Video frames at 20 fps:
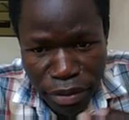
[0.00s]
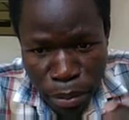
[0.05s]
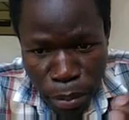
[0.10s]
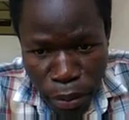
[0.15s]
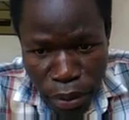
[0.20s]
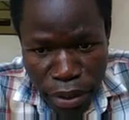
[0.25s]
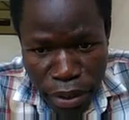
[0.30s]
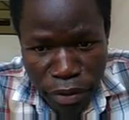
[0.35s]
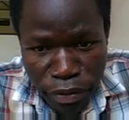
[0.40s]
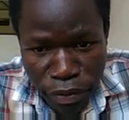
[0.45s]

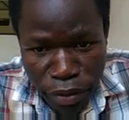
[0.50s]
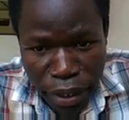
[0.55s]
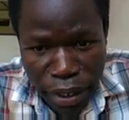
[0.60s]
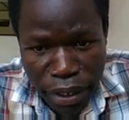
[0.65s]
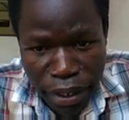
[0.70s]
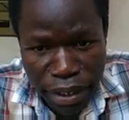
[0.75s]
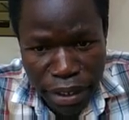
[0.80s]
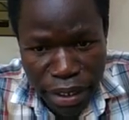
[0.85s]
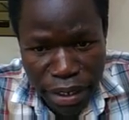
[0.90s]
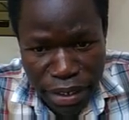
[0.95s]

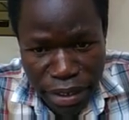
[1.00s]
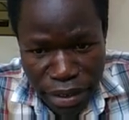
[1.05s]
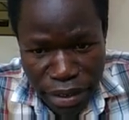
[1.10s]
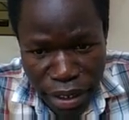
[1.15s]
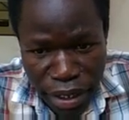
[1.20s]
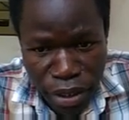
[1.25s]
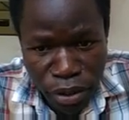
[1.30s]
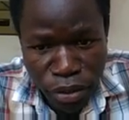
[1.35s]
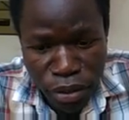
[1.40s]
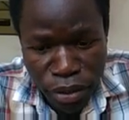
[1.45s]
predefined, it's
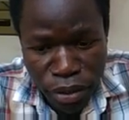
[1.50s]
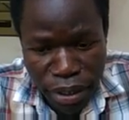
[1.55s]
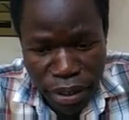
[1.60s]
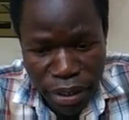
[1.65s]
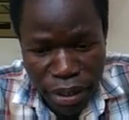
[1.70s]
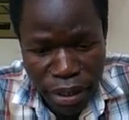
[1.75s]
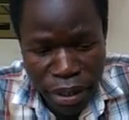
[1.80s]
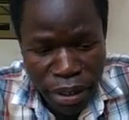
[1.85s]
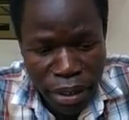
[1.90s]
there already.